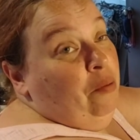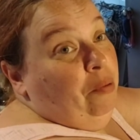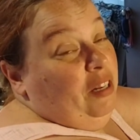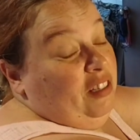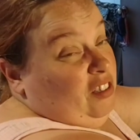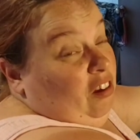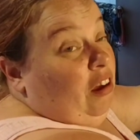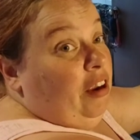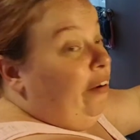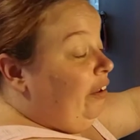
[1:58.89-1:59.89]
But it's
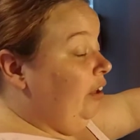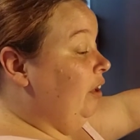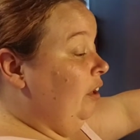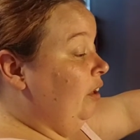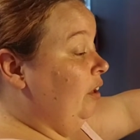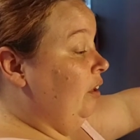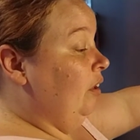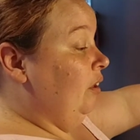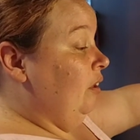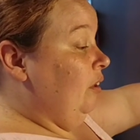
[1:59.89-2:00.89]
good. Do you think the
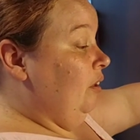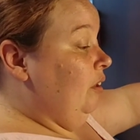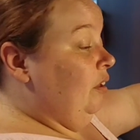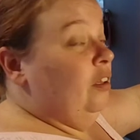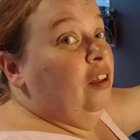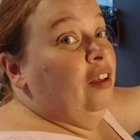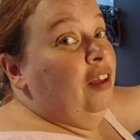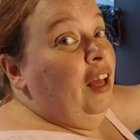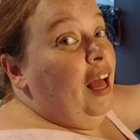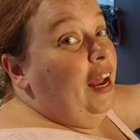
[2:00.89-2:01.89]
cat's still
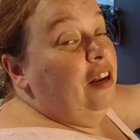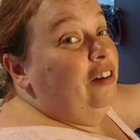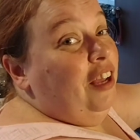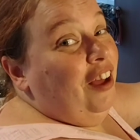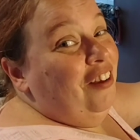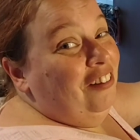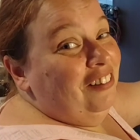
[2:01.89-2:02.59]
downstairs? I don't know.